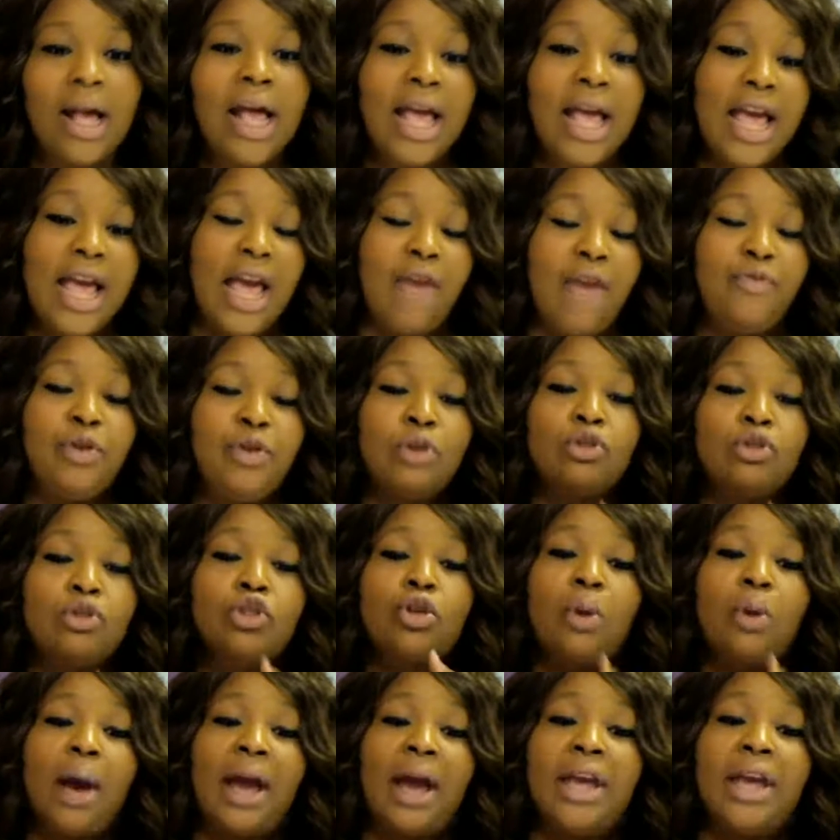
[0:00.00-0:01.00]
If you
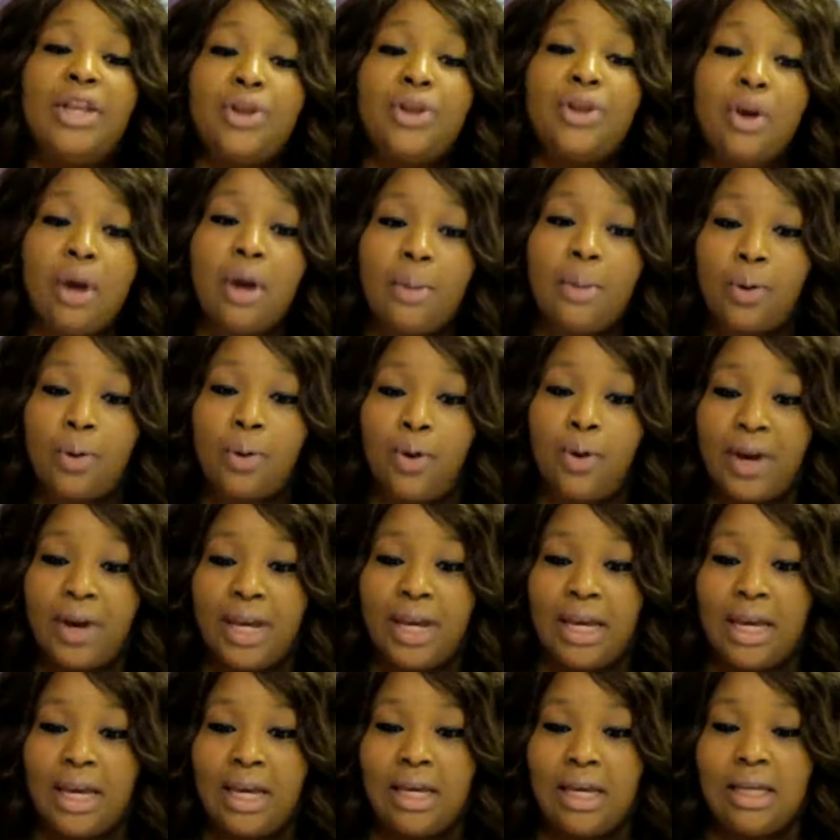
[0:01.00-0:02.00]
train your
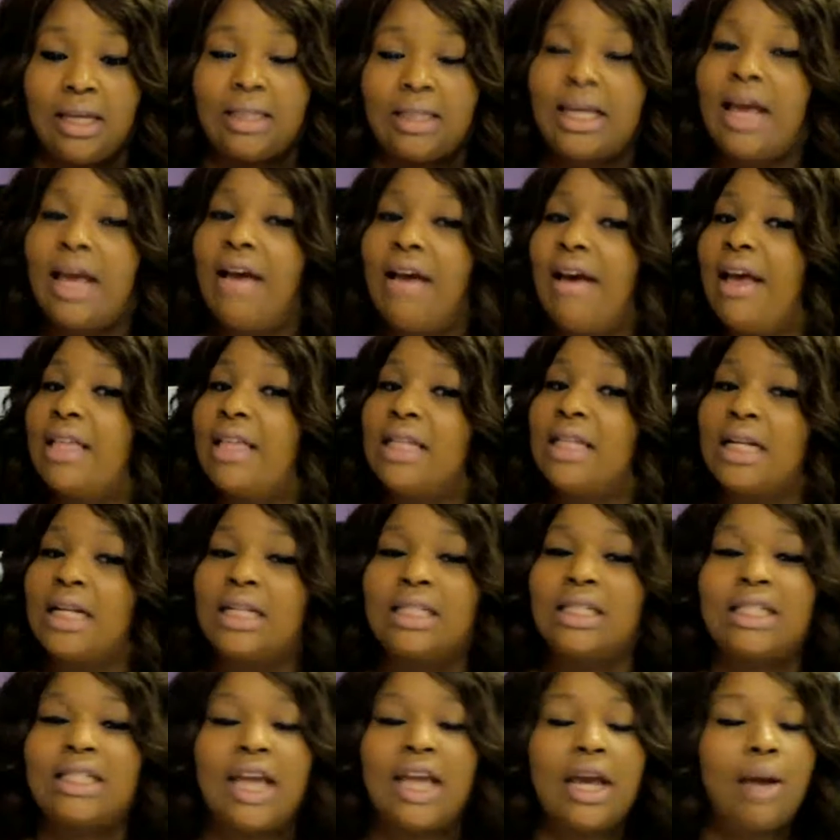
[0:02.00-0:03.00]
employees, it's going to
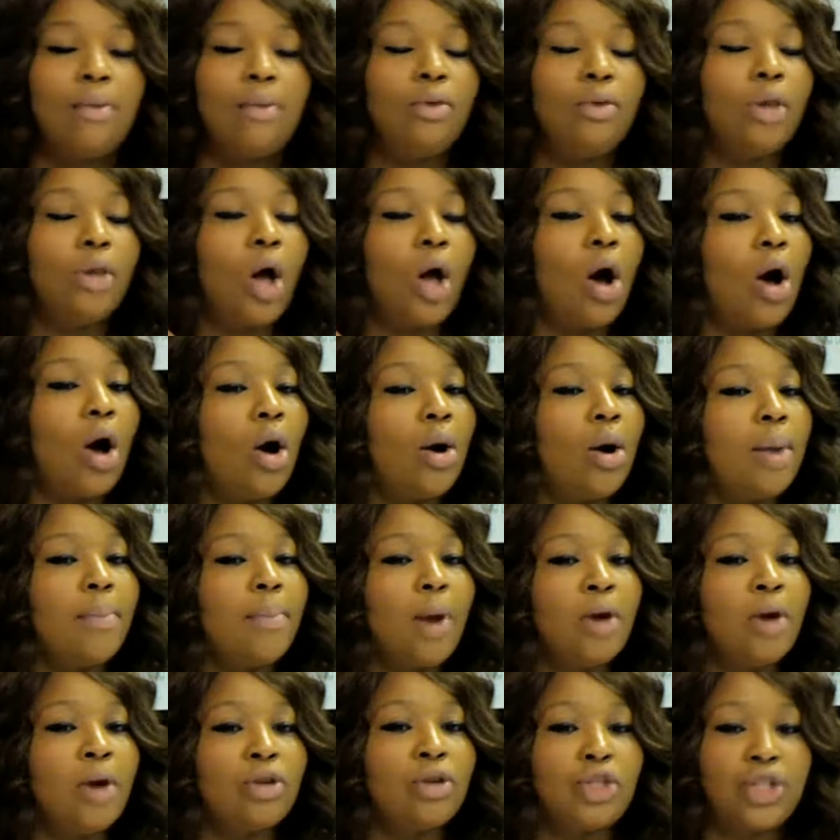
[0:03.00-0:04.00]
stay in long
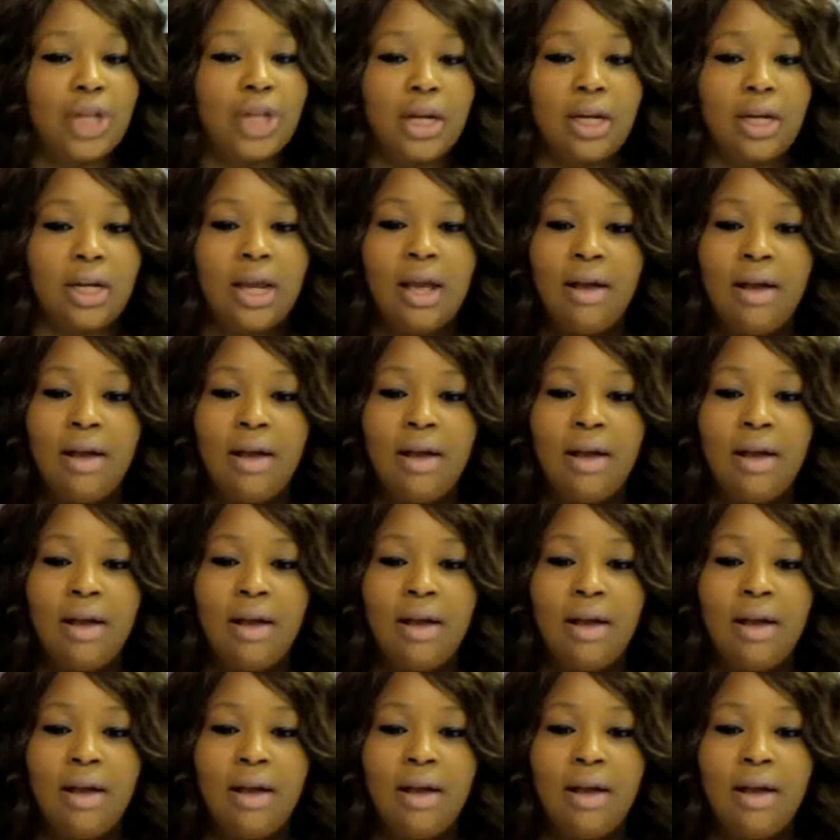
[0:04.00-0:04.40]
motion.